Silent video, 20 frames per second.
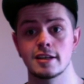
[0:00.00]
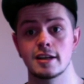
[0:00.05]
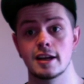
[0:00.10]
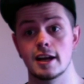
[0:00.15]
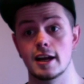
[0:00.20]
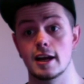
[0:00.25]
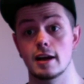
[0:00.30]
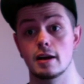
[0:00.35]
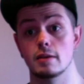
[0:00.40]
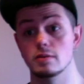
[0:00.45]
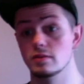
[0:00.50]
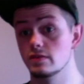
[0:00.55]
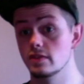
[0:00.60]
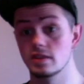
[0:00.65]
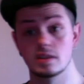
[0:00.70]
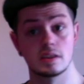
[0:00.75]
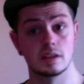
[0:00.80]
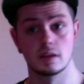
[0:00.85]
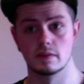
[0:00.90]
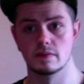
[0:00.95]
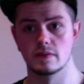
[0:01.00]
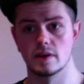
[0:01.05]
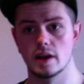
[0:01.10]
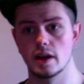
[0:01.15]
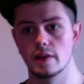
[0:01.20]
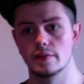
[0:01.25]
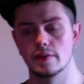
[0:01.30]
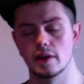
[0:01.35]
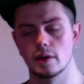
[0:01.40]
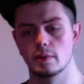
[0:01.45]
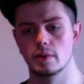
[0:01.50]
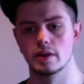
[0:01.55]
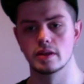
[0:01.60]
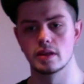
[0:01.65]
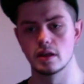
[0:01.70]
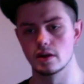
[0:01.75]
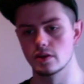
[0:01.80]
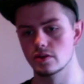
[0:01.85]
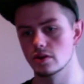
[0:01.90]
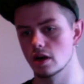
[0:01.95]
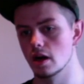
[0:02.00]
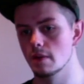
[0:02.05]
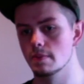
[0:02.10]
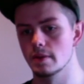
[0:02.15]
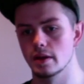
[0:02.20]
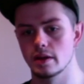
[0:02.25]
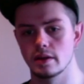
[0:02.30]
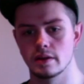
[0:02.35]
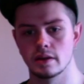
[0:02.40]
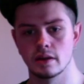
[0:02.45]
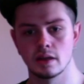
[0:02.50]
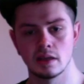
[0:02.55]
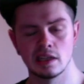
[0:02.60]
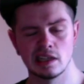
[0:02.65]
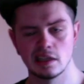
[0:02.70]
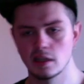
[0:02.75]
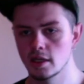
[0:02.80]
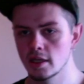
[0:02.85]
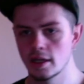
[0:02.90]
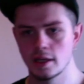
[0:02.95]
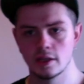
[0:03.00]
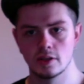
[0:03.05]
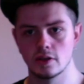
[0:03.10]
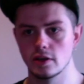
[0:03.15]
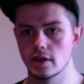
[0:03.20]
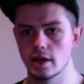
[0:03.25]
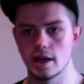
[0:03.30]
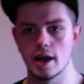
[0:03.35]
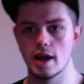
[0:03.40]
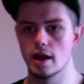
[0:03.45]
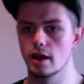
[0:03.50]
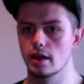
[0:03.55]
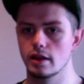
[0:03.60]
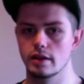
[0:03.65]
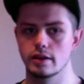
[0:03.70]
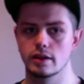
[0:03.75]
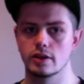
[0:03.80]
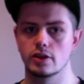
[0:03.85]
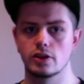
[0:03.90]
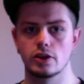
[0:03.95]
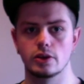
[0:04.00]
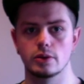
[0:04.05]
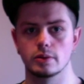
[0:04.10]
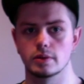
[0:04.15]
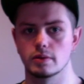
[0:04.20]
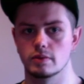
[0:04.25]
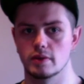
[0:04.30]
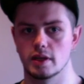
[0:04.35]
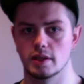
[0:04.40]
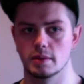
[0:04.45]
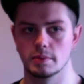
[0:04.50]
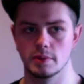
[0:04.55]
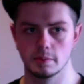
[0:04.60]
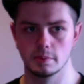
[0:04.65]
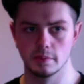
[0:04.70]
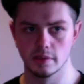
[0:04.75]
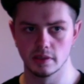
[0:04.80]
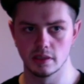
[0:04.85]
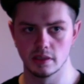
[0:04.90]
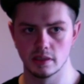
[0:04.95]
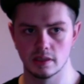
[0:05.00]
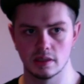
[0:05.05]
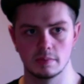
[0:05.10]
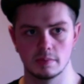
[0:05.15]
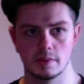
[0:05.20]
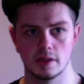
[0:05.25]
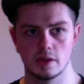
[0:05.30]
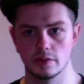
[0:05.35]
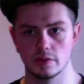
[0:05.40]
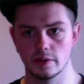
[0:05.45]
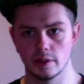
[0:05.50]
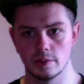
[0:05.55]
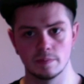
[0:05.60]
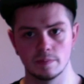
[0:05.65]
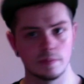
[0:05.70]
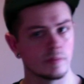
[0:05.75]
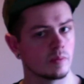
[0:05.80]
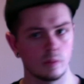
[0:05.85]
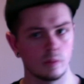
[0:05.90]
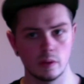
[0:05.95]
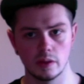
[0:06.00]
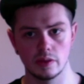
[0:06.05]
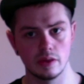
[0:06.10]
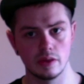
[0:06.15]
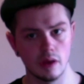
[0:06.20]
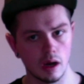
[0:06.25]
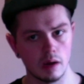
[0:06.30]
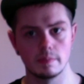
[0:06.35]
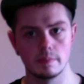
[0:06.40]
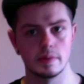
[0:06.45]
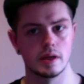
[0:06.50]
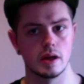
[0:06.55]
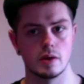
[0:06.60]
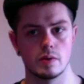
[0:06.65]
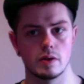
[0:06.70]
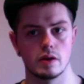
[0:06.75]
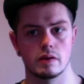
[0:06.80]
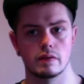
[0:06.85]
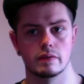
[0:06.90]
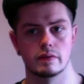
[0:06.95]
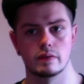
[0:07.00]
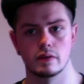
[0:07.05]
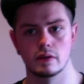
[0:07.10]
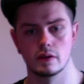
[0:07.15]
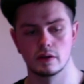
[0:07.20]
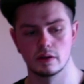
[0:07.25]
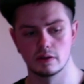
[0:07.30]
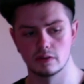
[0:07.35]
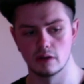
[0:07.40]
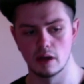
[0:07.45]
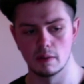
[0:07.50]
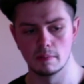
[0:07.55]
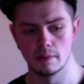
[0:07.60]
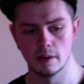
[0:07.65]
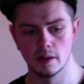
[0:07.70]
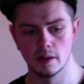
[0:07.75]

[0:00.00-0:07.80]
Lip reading: I was visiting a friend and I went to the drop and took an L in the queue at the random number system in London. Will not be going over for another drop.